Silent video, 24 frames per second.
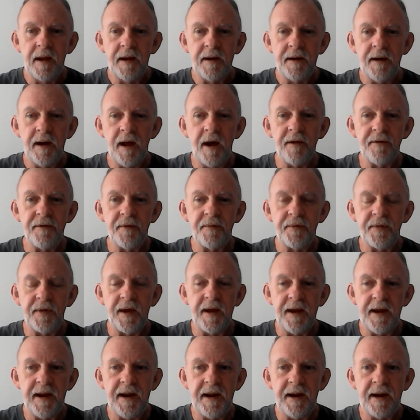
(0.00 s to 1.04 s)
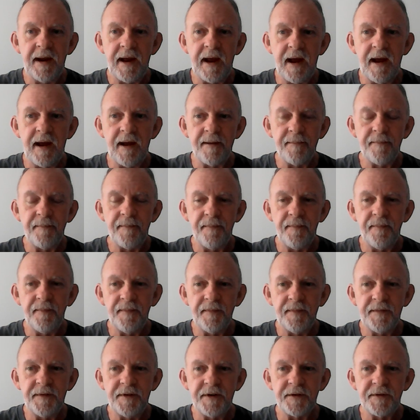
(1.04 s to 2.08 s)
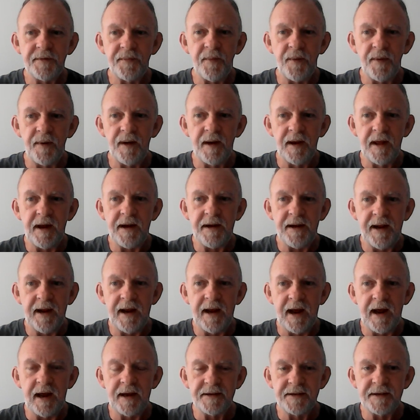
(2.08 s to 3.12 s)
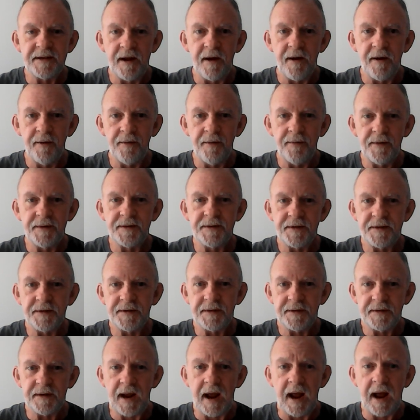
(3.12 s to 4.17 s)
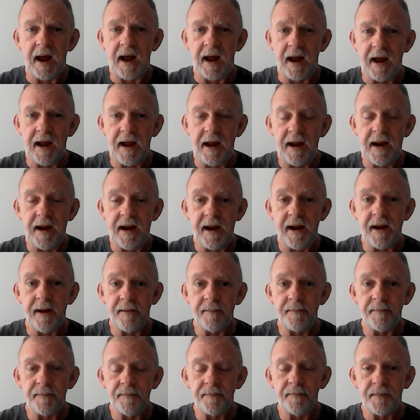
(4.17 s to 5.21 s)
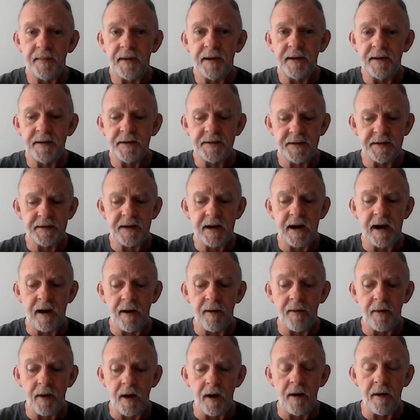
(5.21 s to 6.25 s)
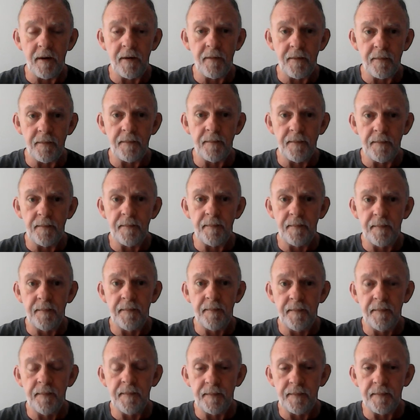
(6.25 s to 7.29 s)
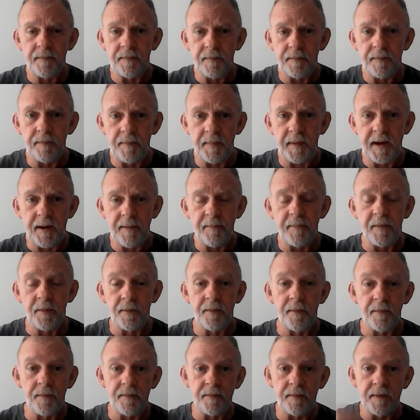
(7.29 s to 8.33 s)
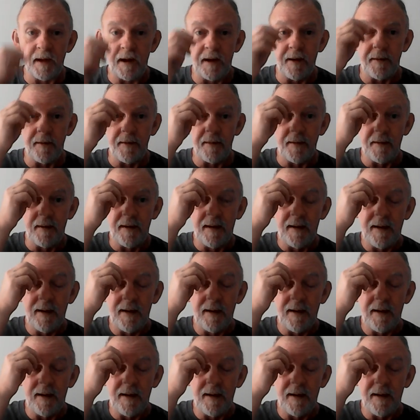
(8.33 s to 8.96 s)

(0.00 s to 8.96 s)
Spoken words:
Another thing, I just want to let you guys know, this is how I am. This is how all people that are